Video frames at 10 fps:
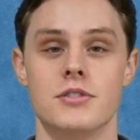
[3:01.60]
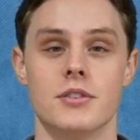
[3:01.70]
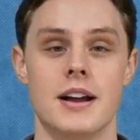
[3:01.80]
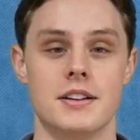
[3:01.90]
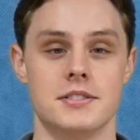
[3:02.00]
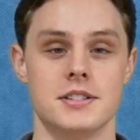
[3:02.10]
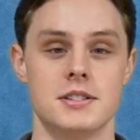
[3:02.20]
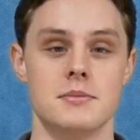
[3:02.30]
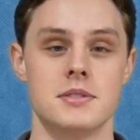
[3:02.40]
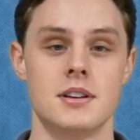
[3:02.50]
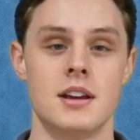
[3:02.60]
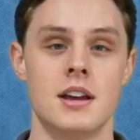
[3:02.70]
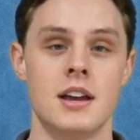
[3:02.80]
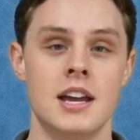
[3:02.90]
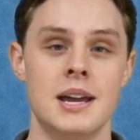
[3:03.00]
rail systems.
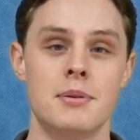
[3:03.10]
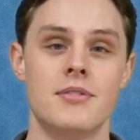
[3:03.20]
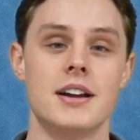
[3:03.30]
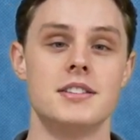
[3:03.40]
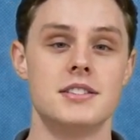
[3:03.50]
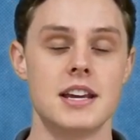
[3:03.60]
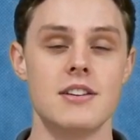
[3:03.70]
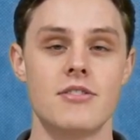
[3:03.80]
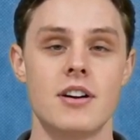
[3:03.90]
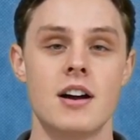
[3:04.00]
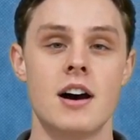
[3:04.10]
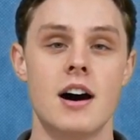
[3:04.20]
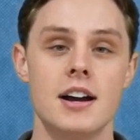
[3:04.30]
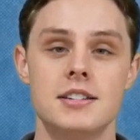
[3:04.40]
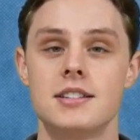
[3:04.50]
It provides safe,
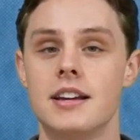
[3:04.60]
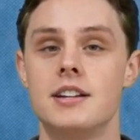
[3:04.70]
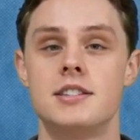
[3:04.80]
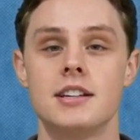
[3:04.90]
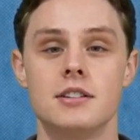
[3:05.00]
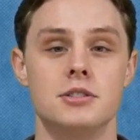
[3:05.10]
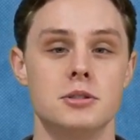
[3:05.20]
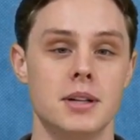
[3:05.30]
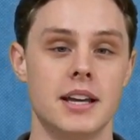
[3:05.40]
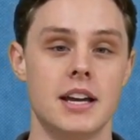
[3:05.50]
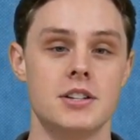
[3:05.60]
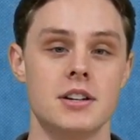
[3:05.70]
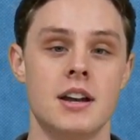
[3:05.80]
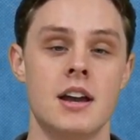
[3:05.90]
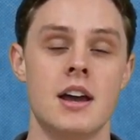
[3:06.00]
isolated signal
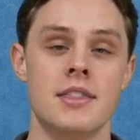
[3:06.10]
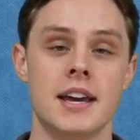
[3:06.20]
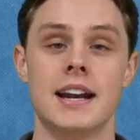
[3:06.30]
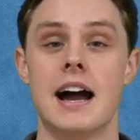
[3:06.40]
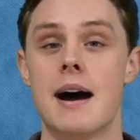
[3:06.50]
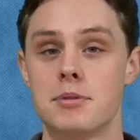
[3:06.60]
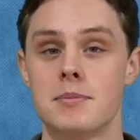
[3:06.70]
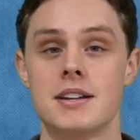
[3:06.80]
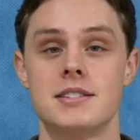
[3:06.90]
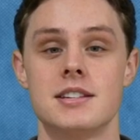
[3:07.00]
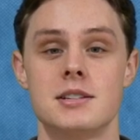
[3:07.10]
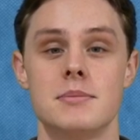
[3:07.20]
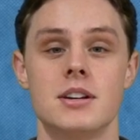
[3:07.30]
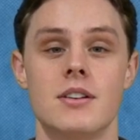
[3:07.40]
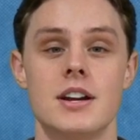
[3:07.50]
duplication that can optimize system
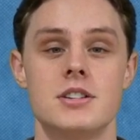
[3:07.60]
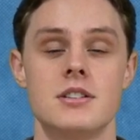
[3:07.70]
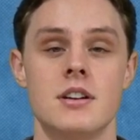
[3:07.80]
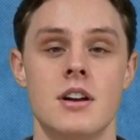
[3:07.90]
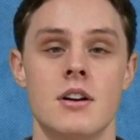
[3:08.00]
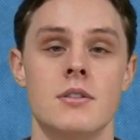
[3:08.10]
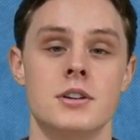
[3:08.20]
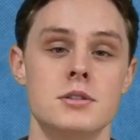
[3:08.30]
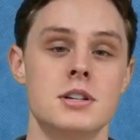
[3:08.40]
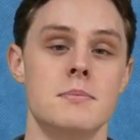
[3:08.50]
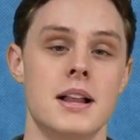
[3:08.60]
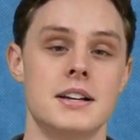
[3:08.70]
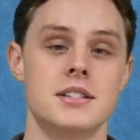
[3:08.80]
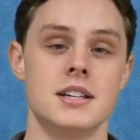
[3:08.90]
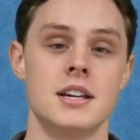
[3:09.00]
integration, reduce
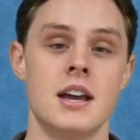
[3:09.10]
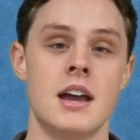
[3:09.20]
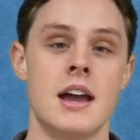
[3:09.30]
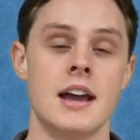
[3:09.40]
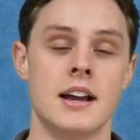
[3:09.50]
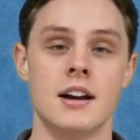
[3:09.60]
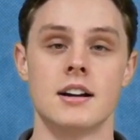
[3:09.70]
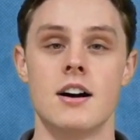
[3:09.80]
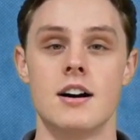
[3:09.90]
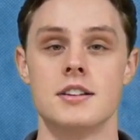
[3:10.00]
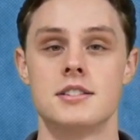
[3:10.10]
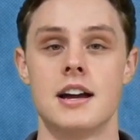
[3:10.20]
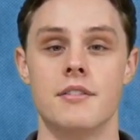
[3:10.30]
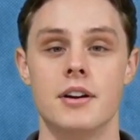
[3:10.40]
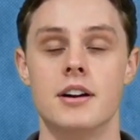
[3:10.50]
complexity, and cut costs
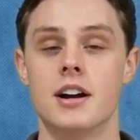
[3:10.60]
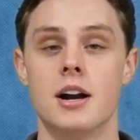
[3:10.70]
on railcar